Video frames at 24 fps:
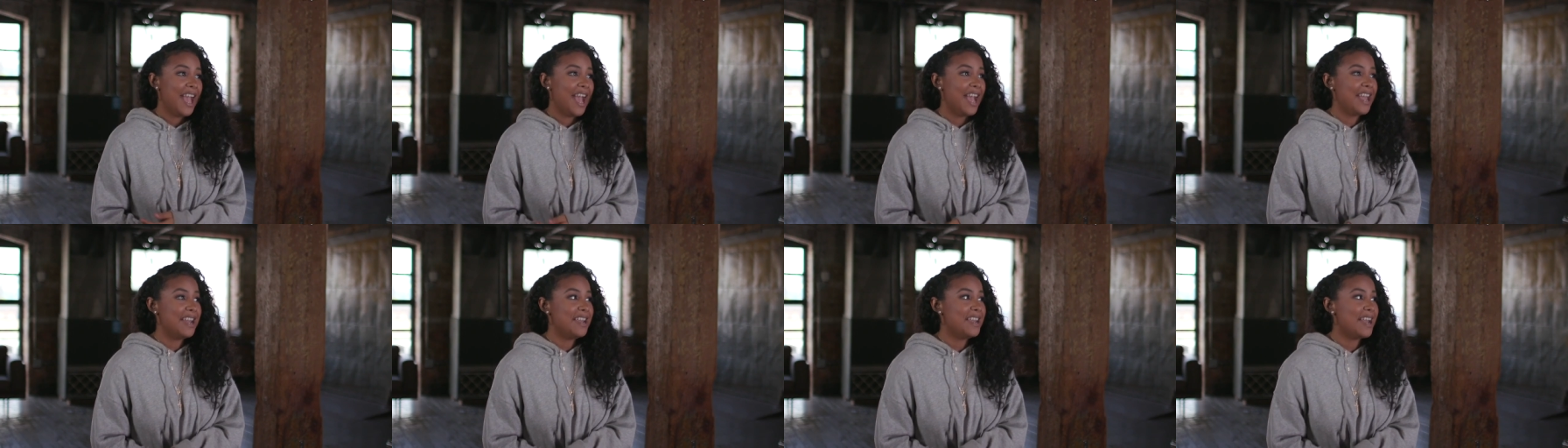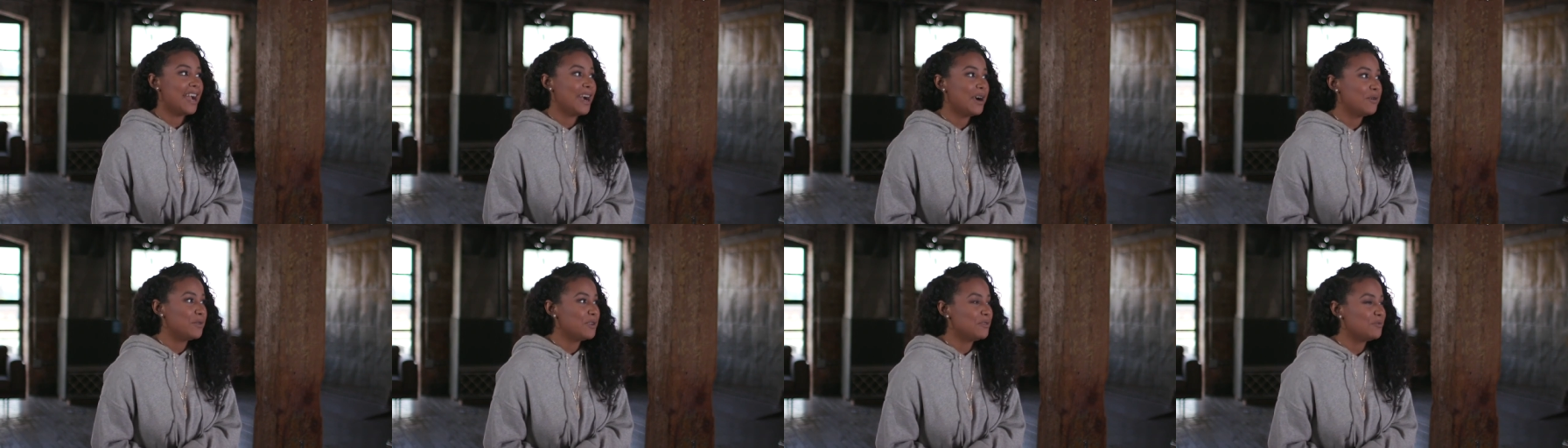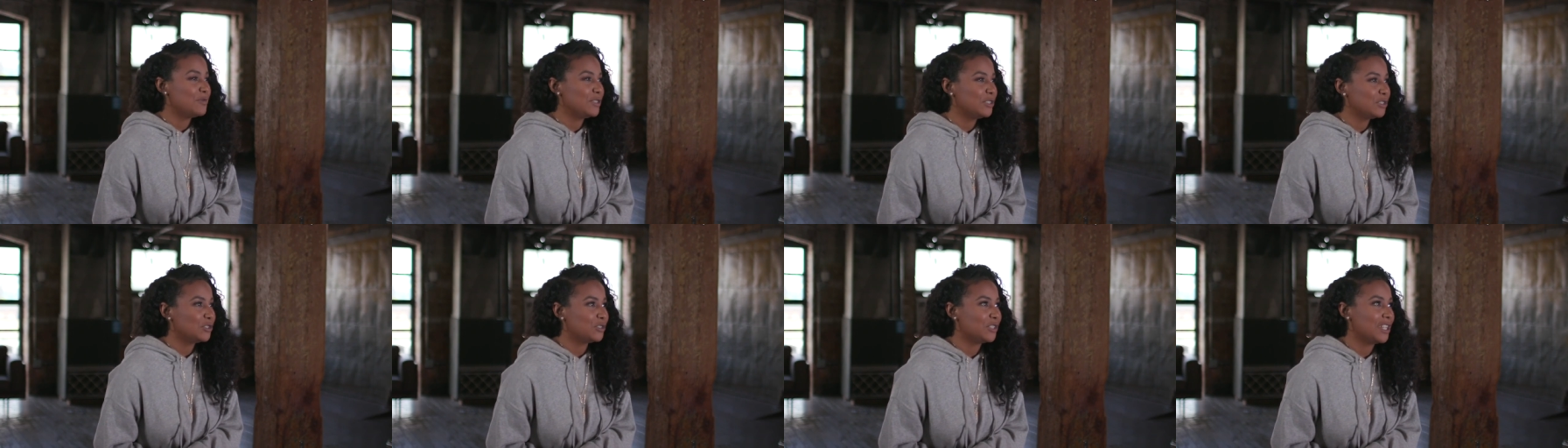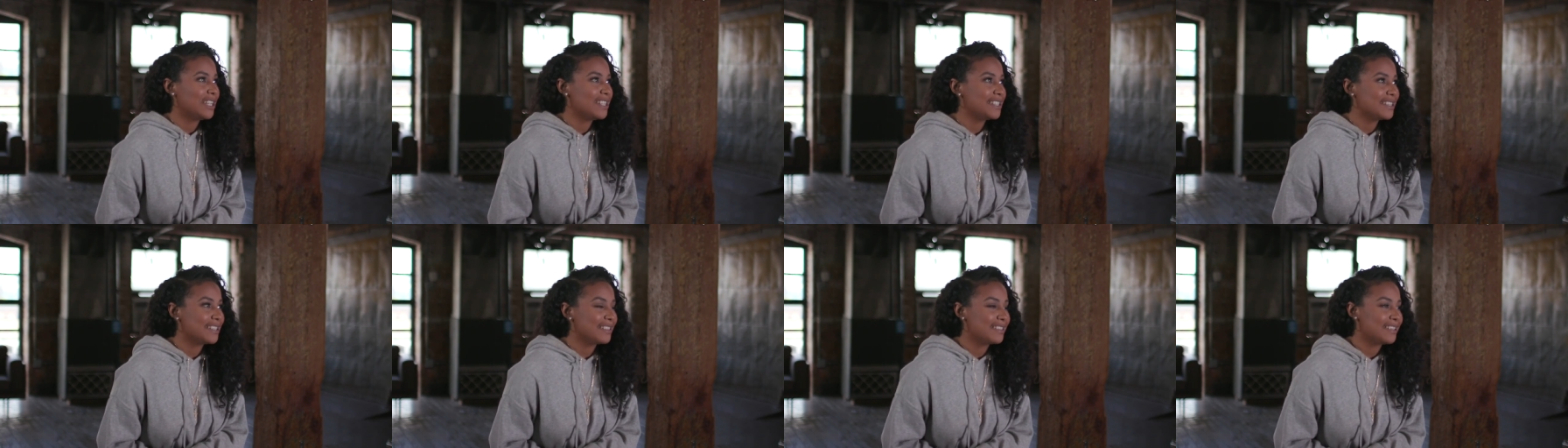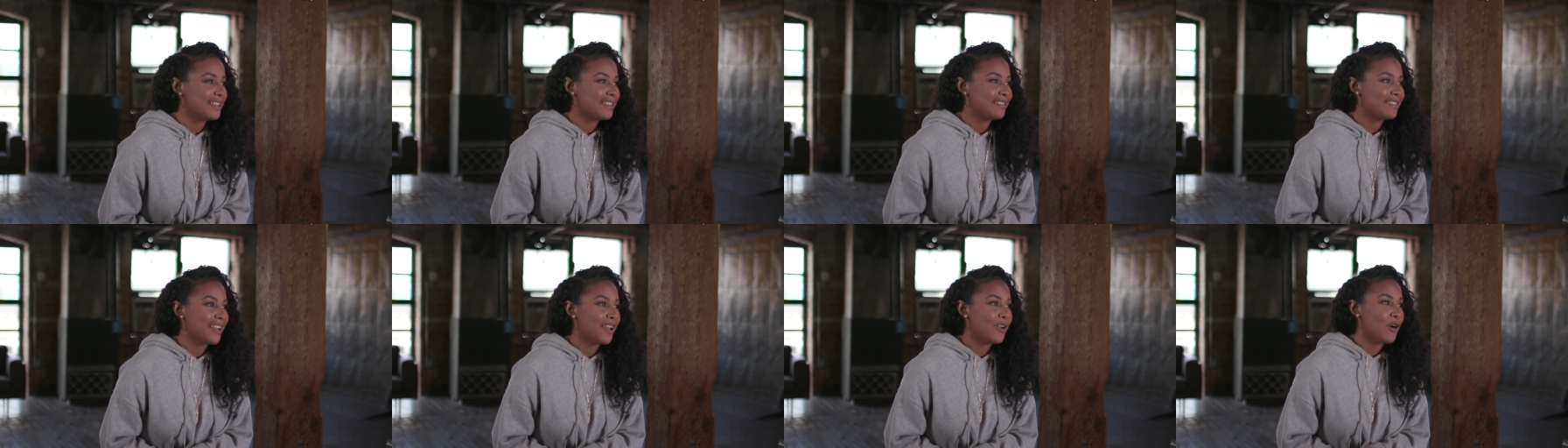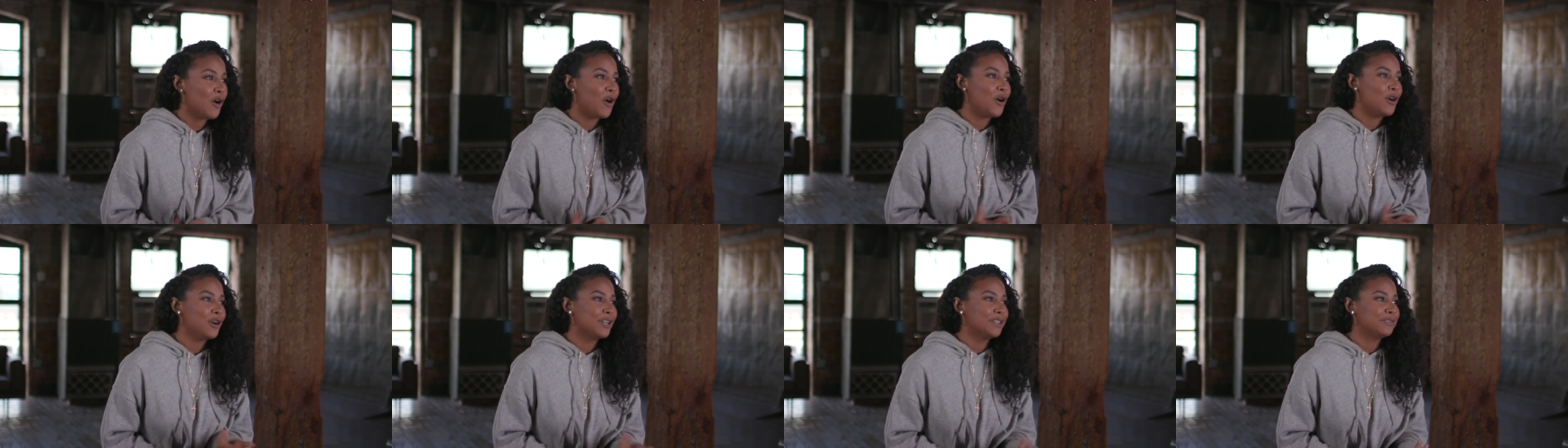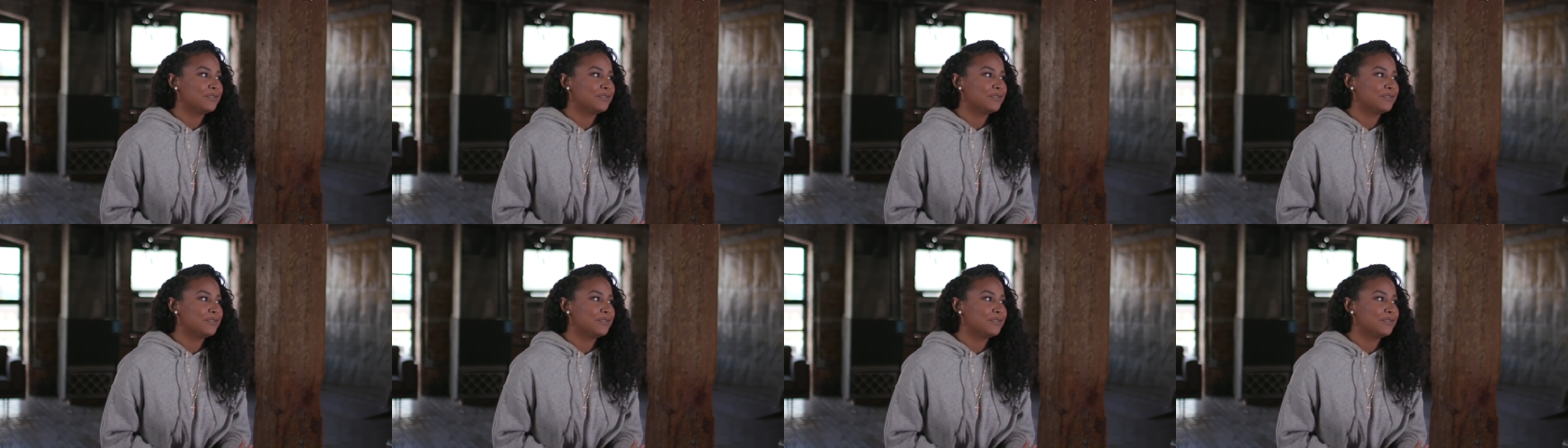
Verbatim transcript: And now we've been trained to think that all